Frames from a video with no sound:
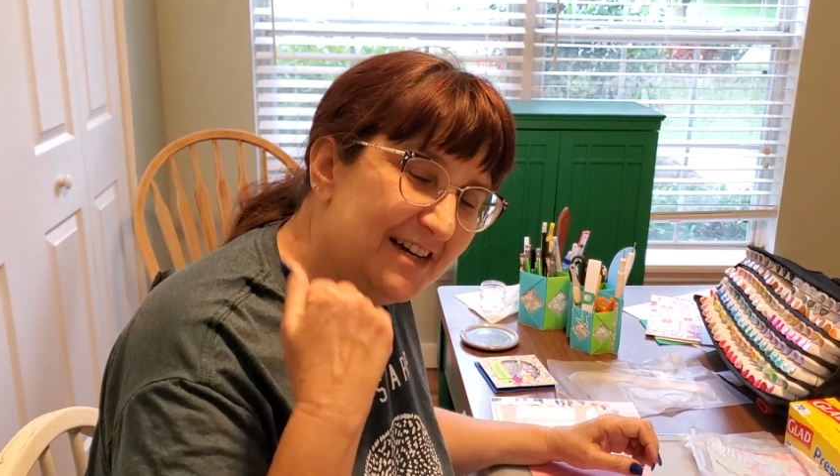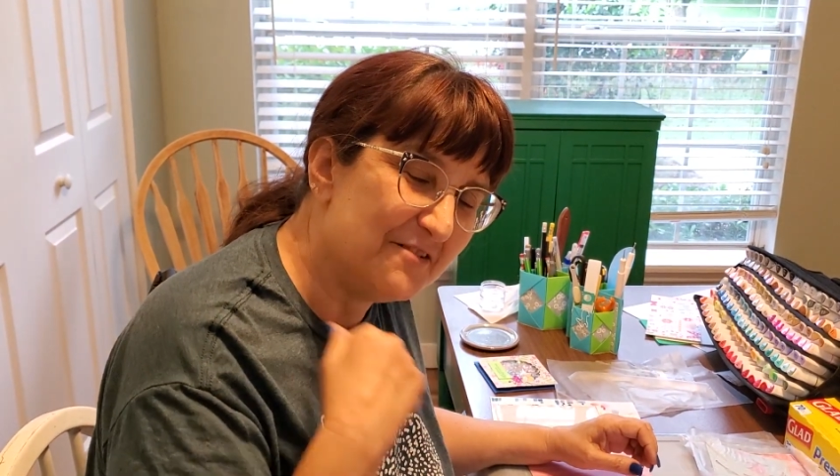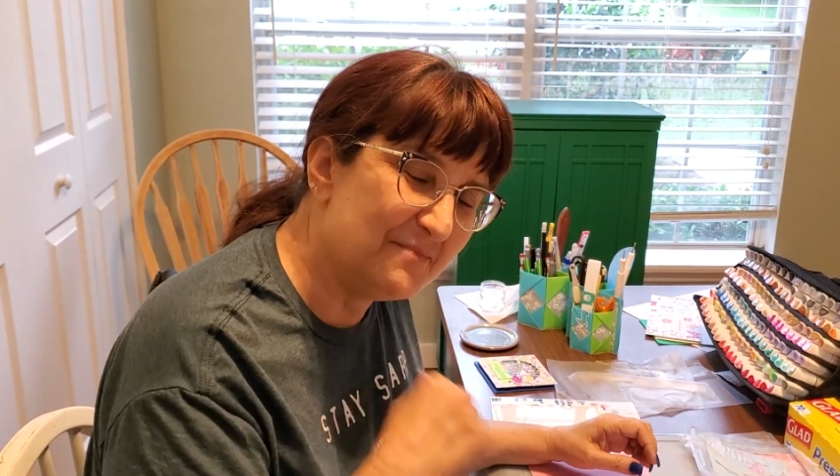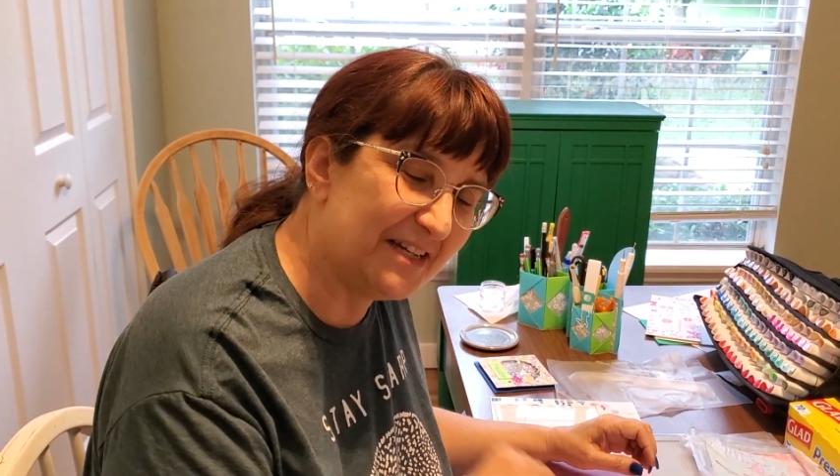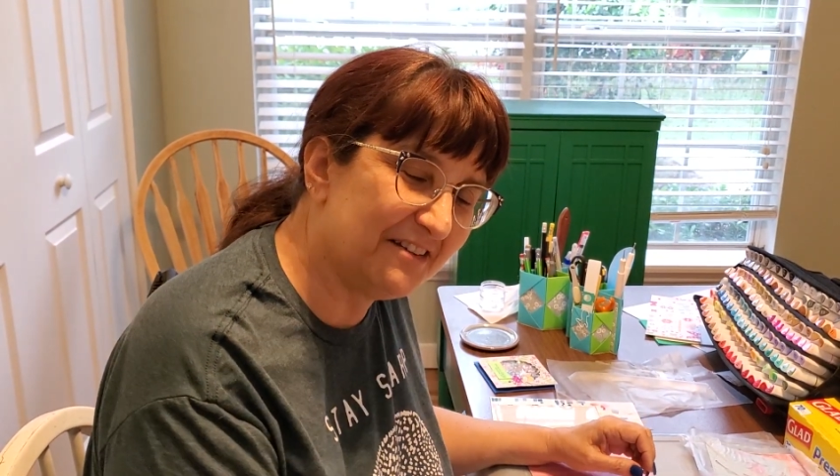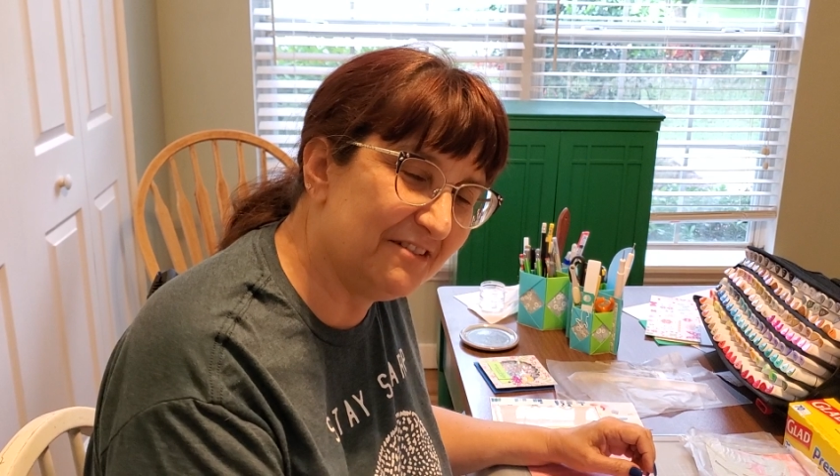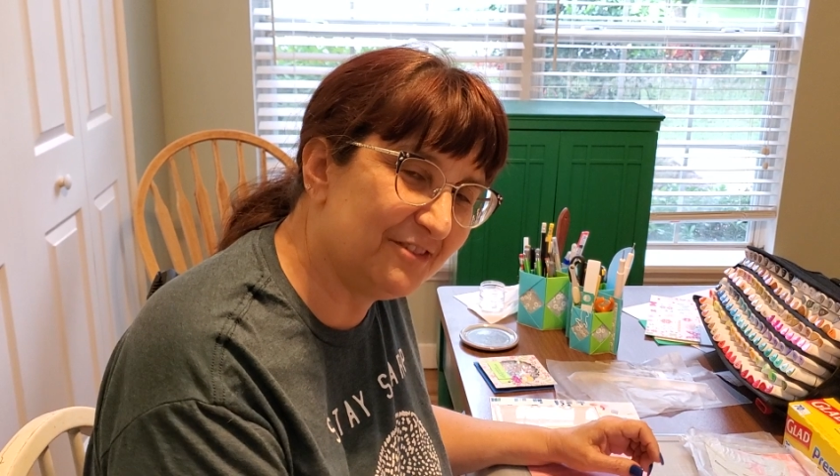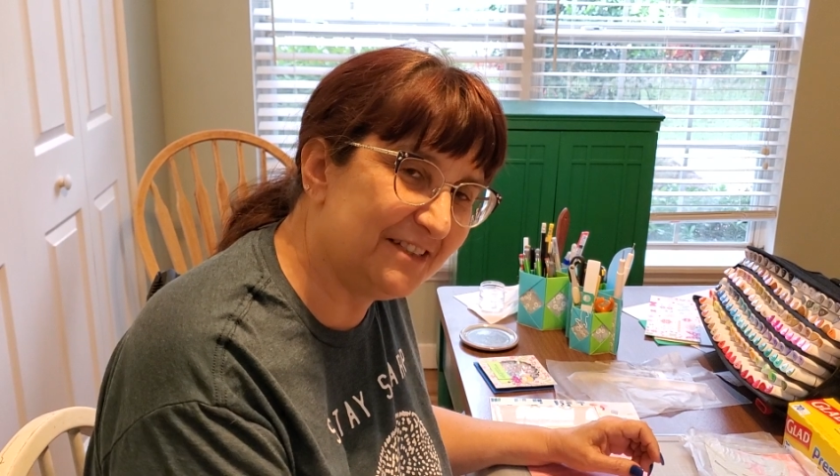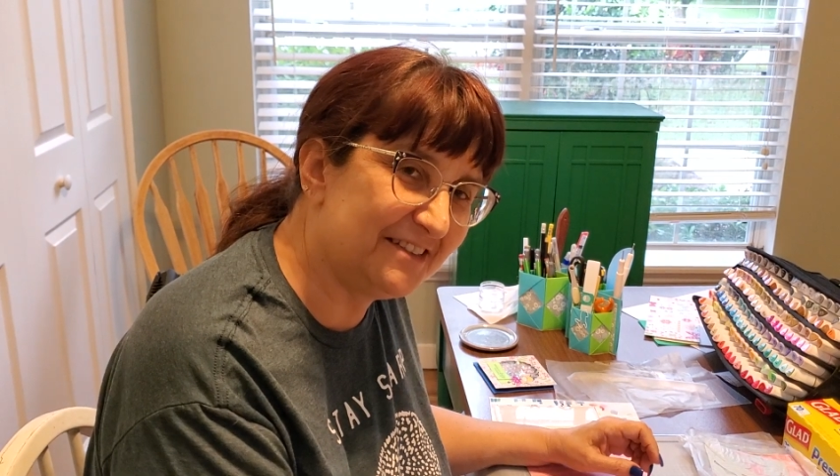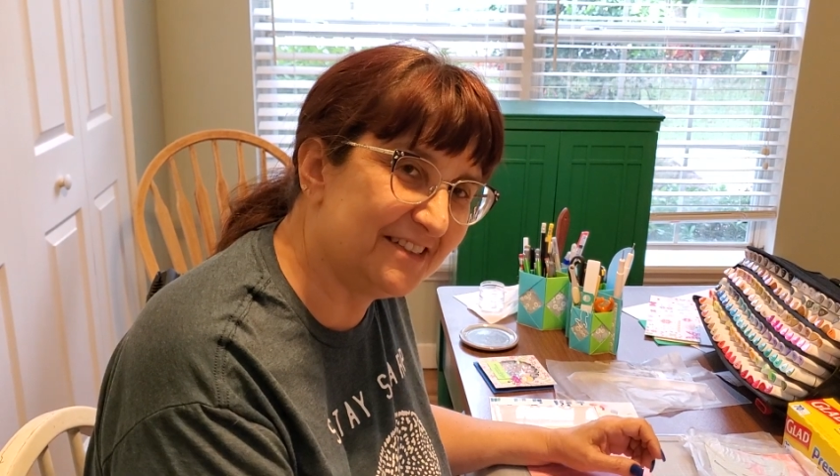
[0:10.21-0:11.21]
my
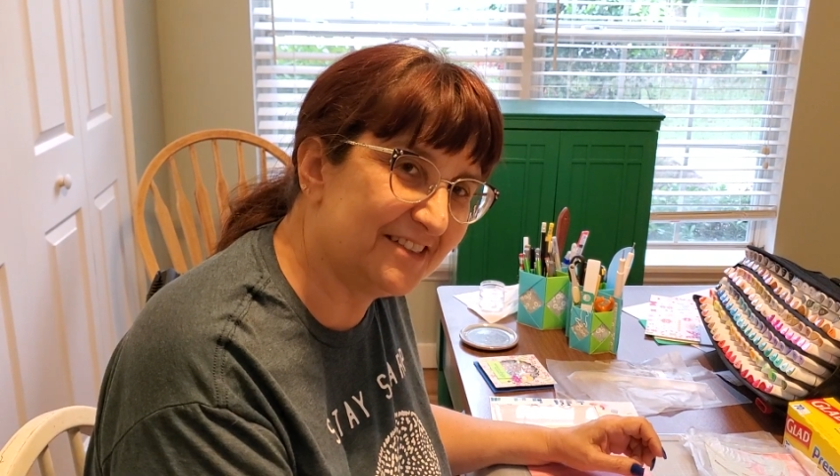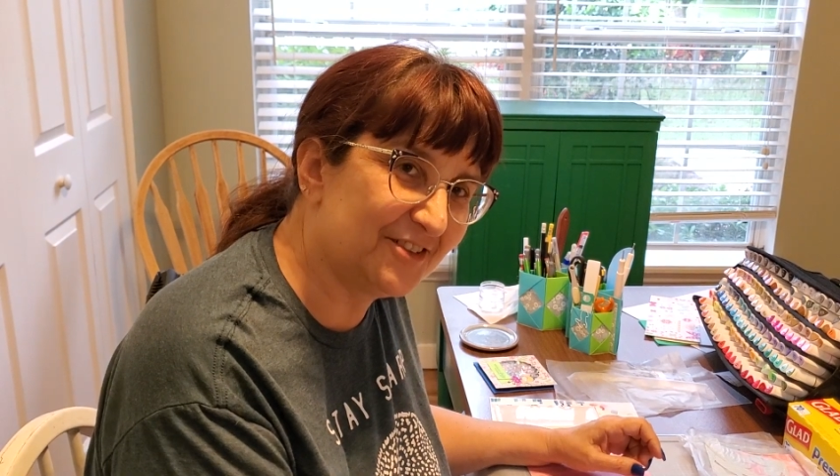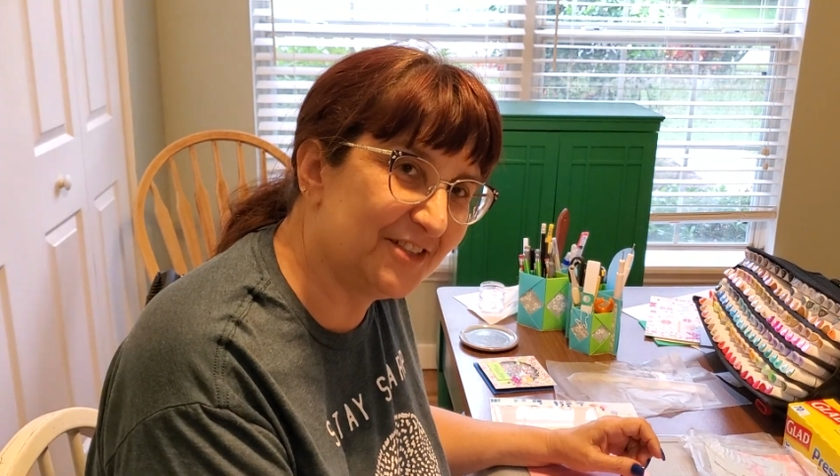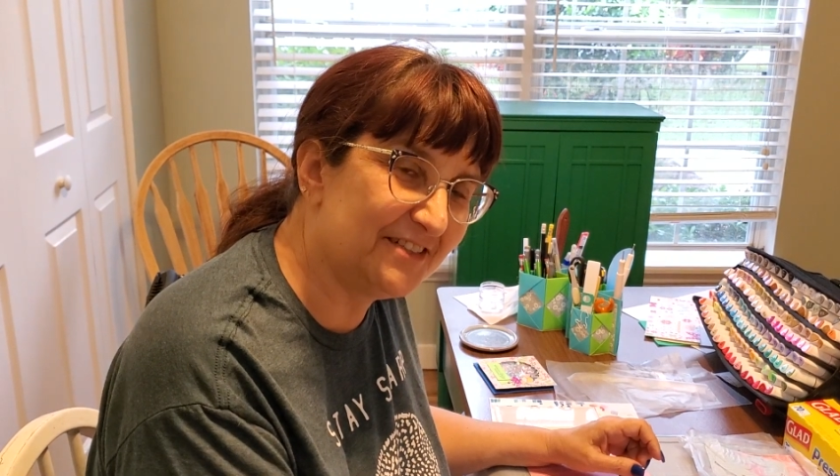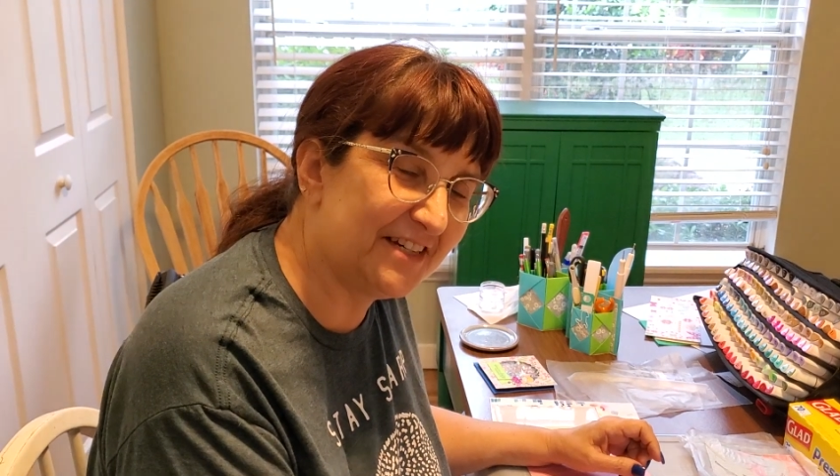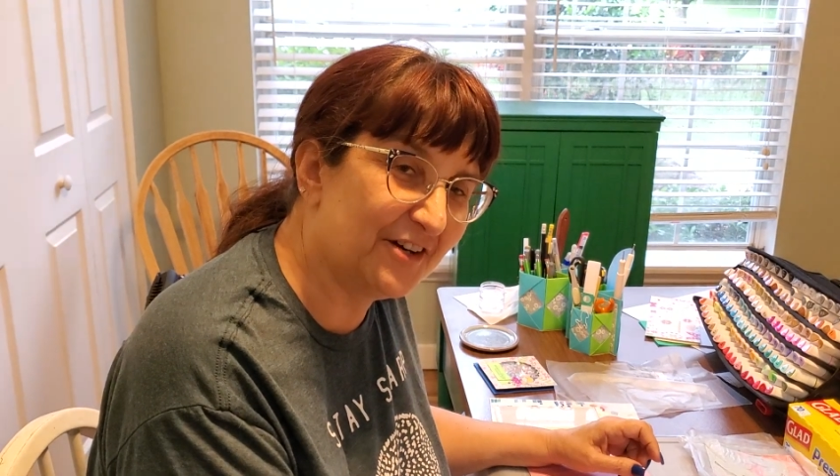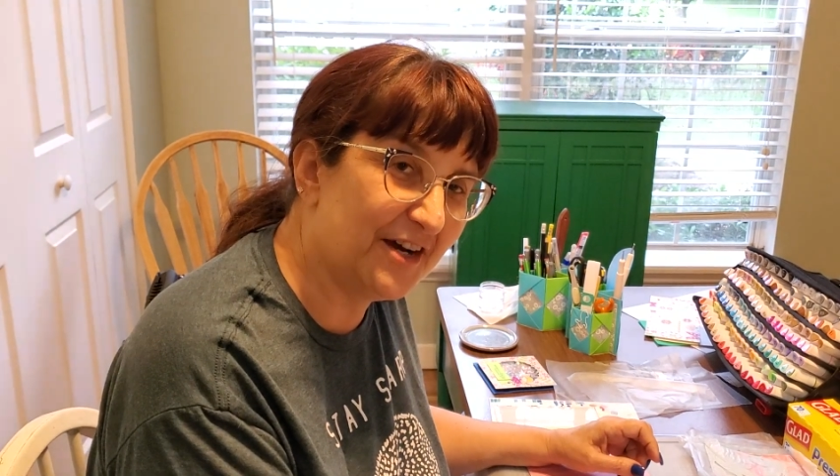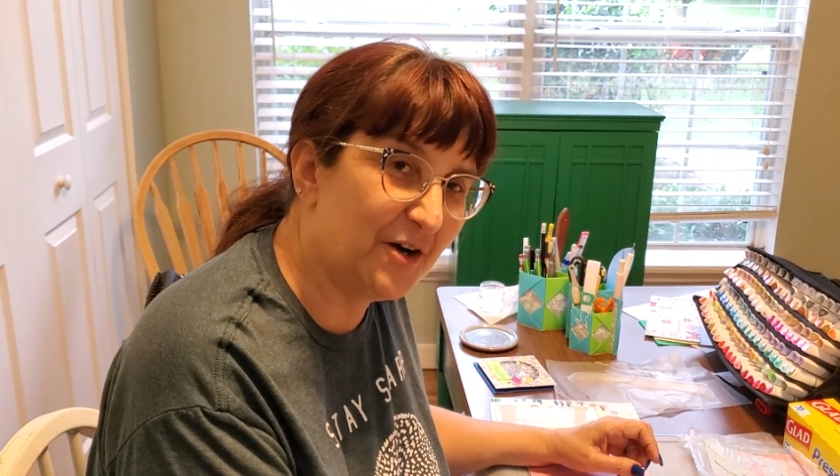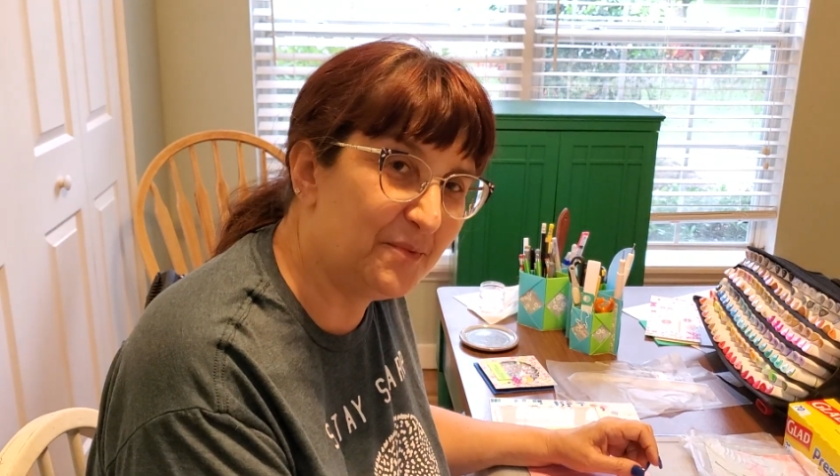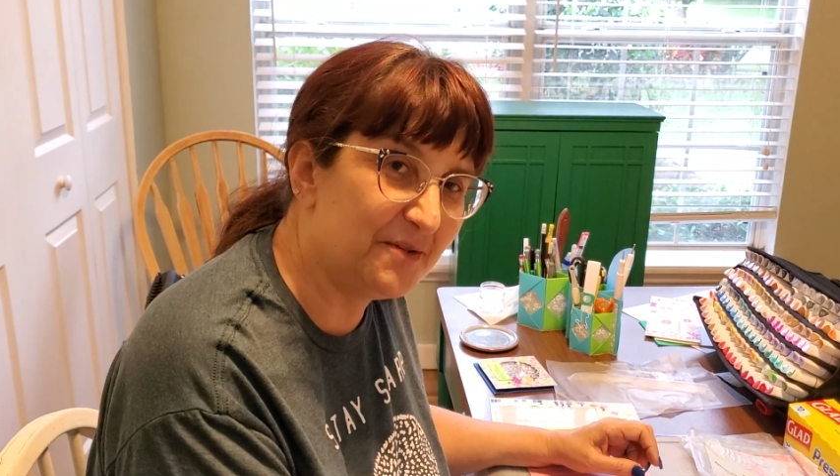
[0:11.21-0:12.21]
lovely sister, is here
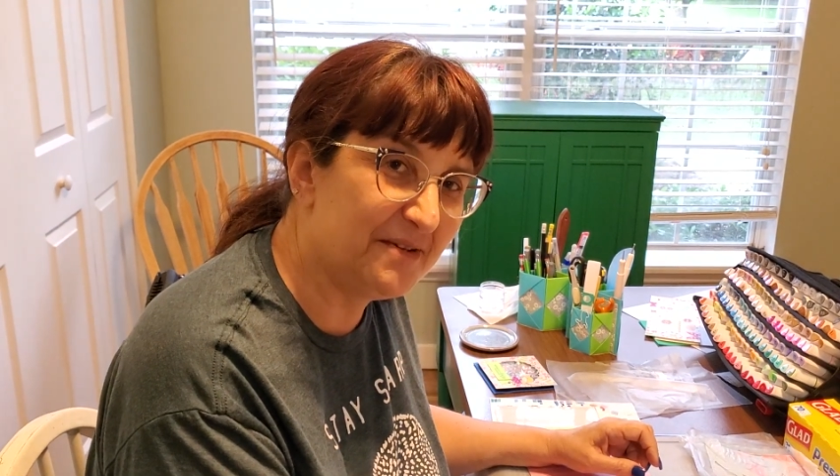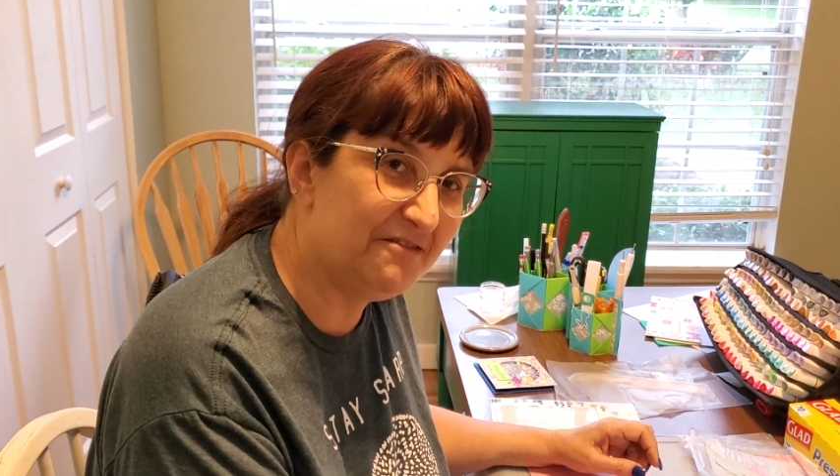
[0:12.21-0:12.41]
helping me